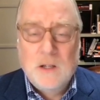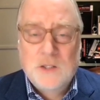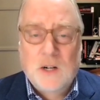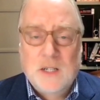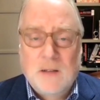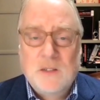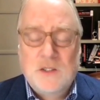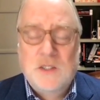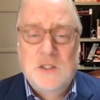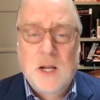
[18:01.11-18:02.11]
you start to have
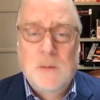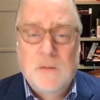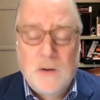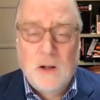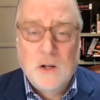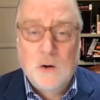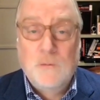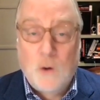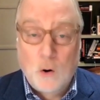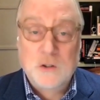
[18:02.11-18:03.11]
this systemic
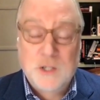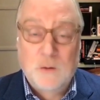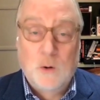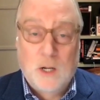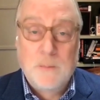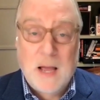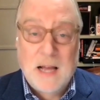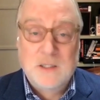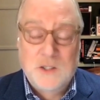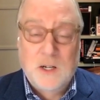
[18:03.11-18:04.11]
failure and voters get really
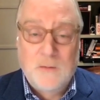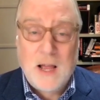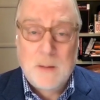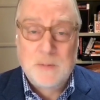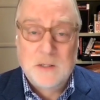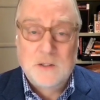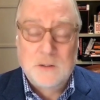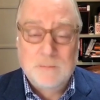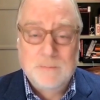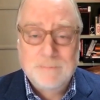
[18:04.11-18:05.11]
mad and stuff happens.